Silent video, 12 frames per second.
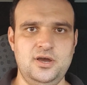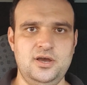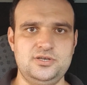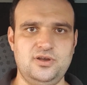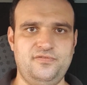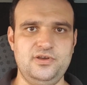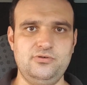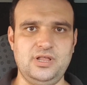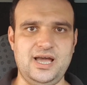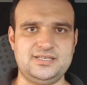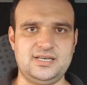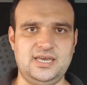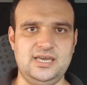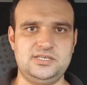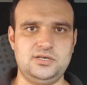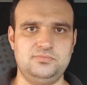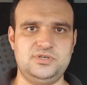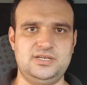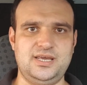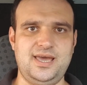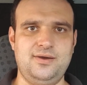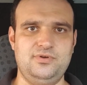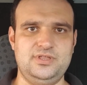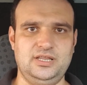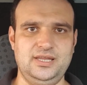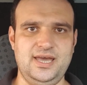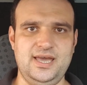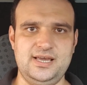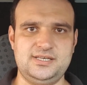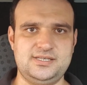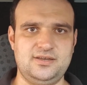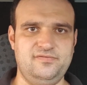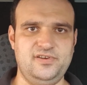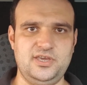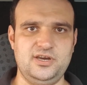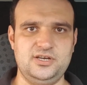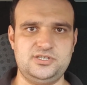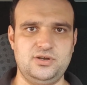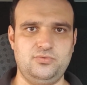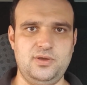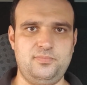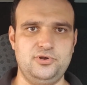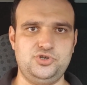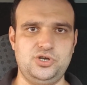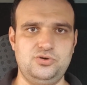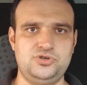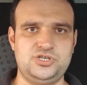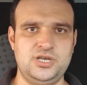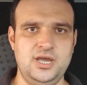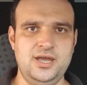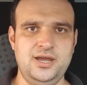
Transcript: So if you'd like to keep up to date with the latest videos that we produce,